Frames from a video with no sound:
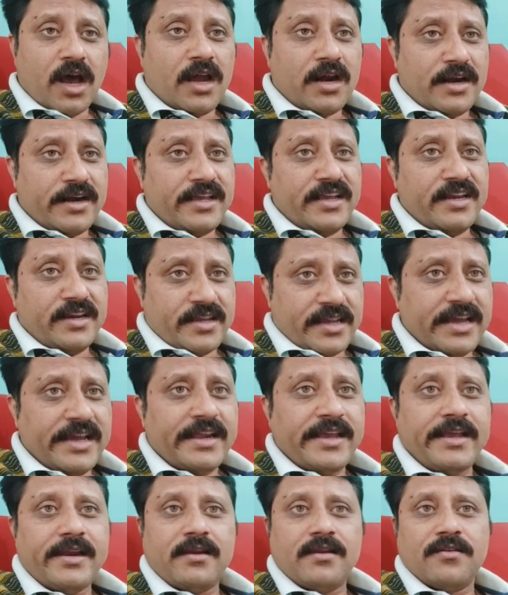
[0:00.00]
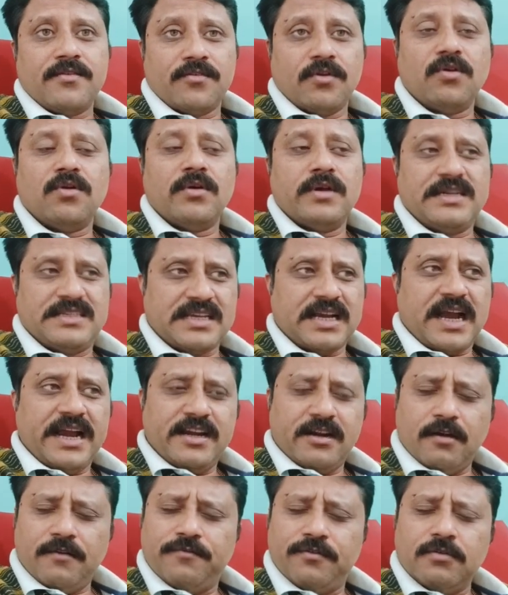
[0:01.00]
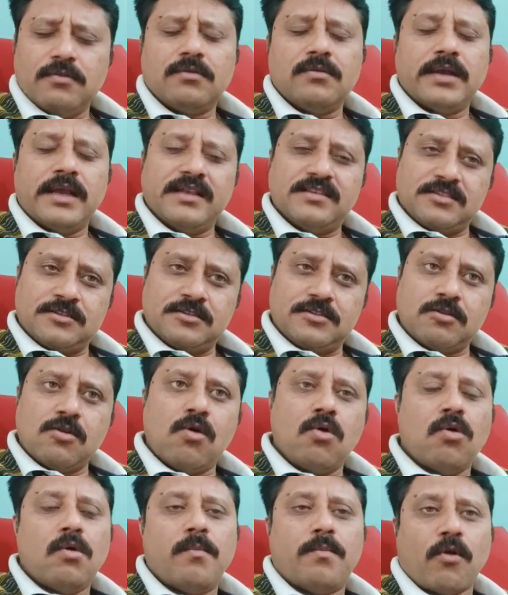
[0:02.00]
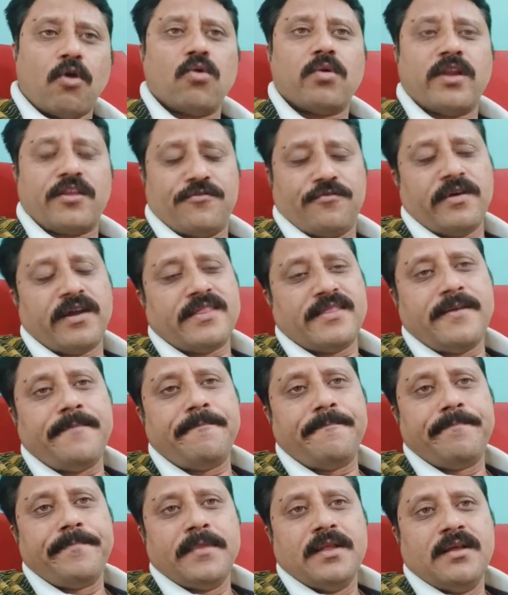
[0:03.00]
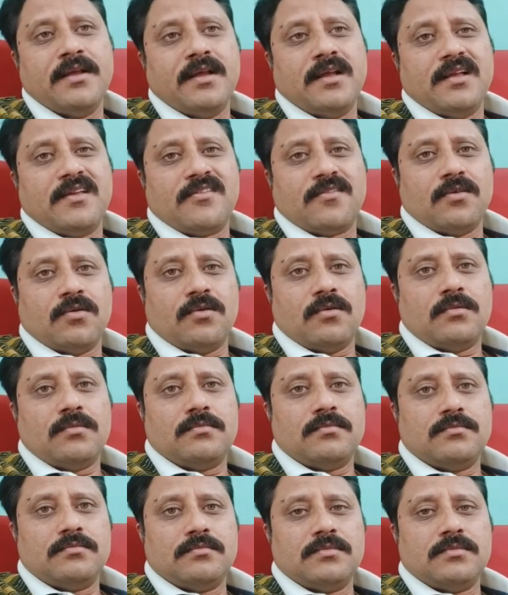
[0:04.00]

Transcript: already in career, so it's a kind of a slow progress for them. So